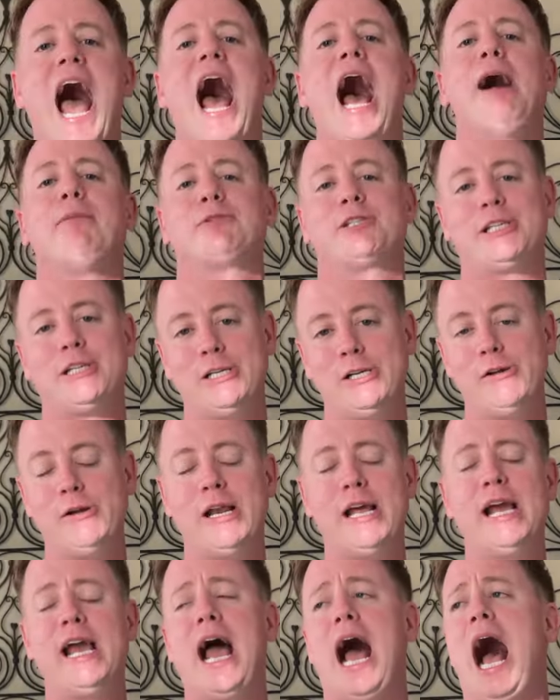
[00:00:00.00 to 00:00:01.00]

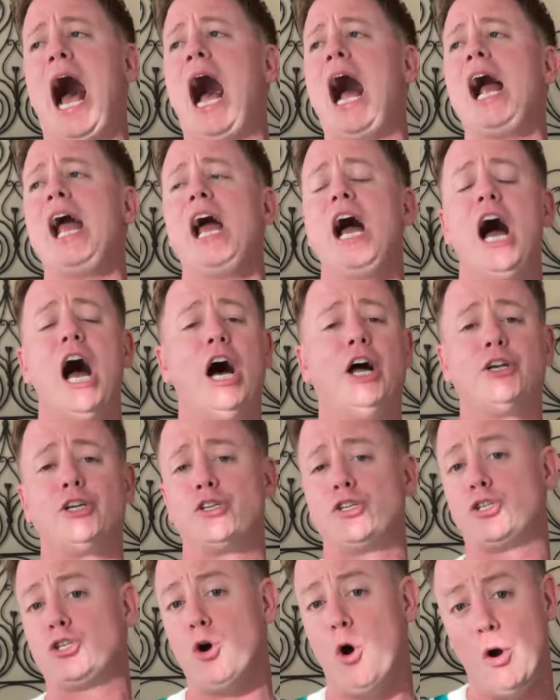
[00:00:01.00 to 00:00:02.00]
Absolutely, I
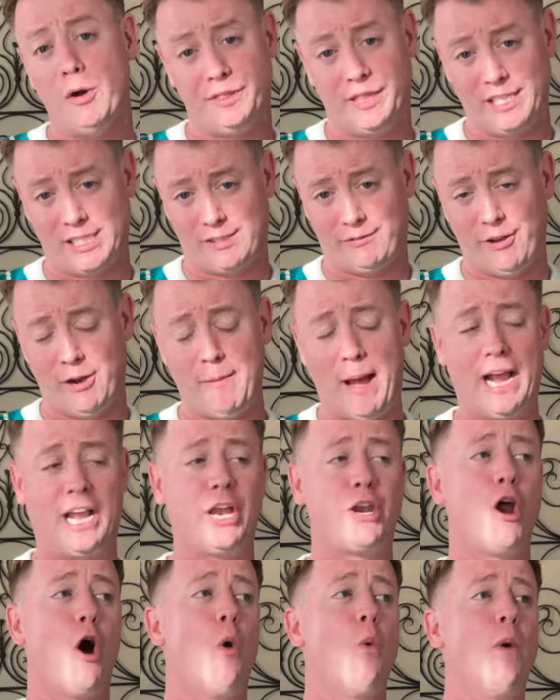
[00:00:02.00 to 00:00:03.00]
adored this film. I
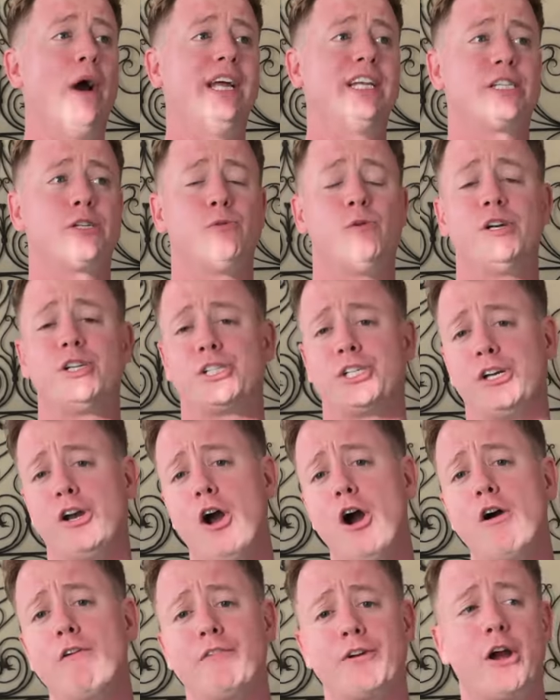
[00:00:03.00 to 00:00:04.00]
cannot wait to watch it
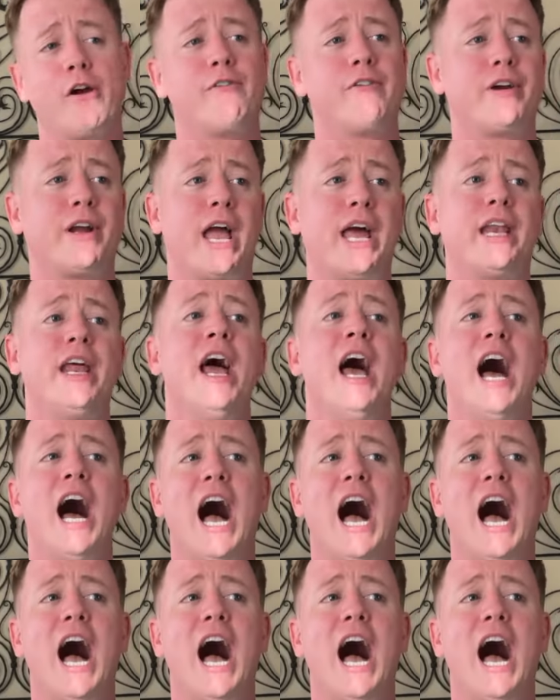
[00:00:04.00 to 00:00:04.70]
over and over again.